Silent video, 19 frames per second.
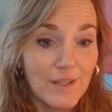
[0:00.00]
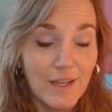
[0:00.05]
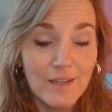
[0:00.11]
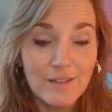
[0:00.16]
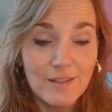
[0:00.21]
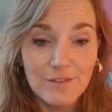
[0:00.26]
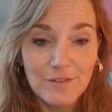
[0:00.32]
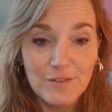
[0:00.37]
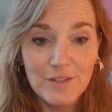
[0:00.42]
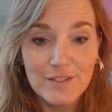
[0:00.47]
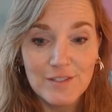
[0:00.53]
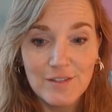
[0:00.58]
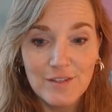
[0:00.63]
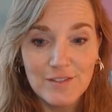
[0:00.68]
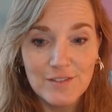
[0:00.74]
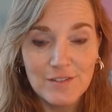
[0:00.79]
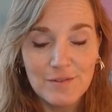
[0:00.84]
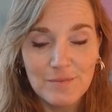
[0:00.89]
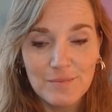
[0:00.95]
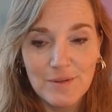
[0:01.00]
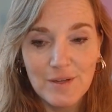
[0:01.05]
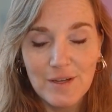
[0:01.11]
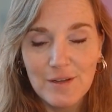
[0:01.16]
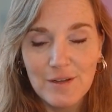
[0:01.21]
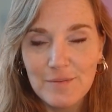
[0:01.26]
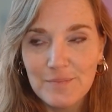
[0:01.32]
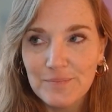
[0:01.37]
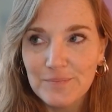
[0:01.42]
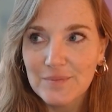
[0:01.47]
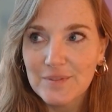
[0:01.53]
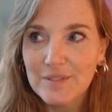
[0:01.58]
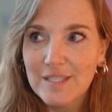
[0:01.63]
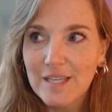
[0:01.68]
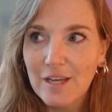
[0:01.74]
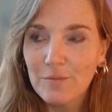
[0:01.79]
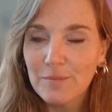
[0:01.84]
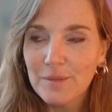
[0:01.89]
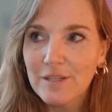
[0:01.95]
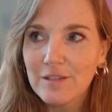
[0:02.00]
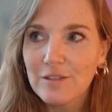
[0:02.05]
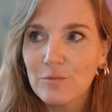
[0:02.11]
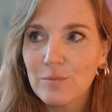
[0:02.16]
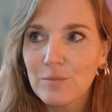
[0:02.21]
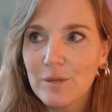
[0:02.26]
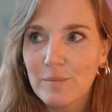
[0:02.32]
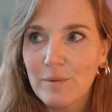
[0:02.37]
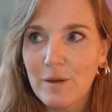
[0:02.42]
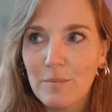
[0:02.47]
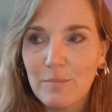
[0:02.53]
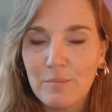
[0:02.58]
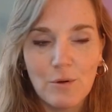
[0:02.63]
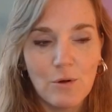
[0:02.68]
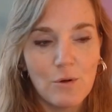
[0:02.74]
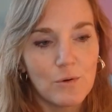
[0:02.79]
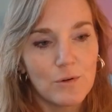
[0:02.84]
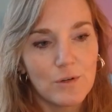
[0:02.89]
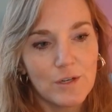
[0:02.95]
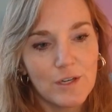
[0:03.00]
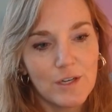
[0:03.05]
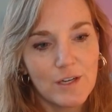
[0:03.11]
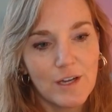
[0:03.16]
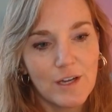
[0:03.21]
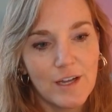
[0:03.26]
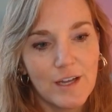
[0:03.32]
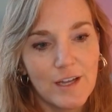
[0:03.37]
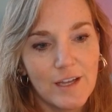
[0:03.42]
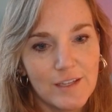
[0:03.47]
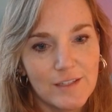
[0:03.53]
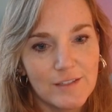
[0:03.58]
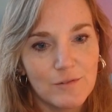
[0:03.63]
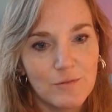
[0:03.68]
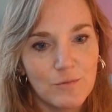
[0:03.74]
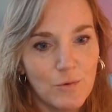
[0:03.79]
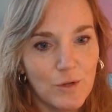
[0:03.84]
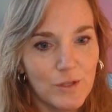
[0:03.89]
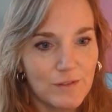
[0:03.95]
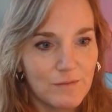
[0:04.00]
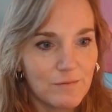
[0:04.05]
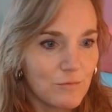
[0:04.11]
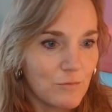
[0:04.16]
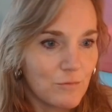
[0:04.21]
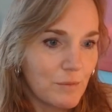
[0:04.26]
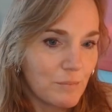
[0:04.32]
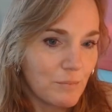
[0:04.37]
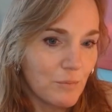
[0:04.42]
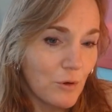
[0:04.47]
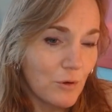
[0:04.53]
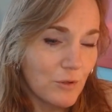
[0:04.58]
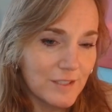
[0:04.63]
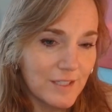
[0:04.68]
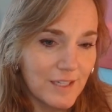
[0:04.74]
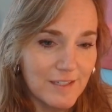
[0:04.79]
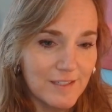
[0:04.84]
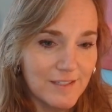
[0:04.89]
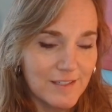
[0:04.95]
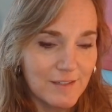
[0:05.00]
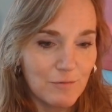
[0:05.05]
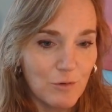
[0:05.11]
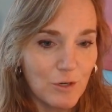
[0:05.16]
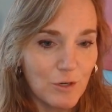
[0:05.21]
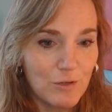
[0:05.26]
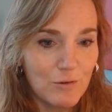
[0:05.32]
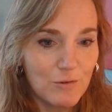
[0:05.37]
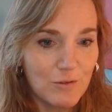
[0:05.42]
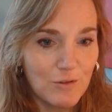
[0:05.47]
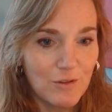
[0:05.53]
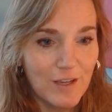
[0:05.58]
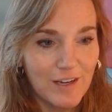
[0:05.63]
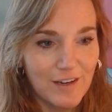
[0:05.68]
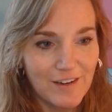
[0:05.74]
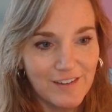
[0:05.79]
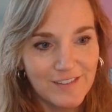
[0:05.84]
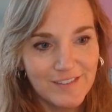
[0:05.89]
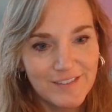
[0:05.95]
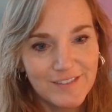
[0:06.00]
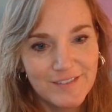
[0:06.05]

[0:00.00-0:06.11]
Yeah, no, that's awesome. Tell me a little bit about Bulk and what Bulk does and what you do there.